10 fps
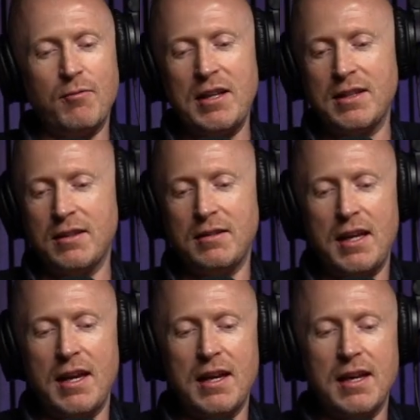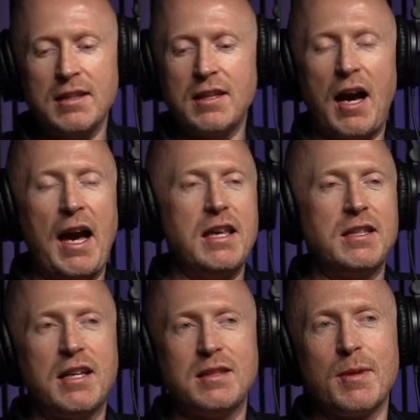in recent years, I hate
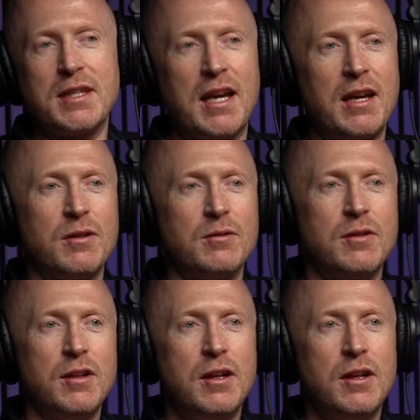chasing my tail.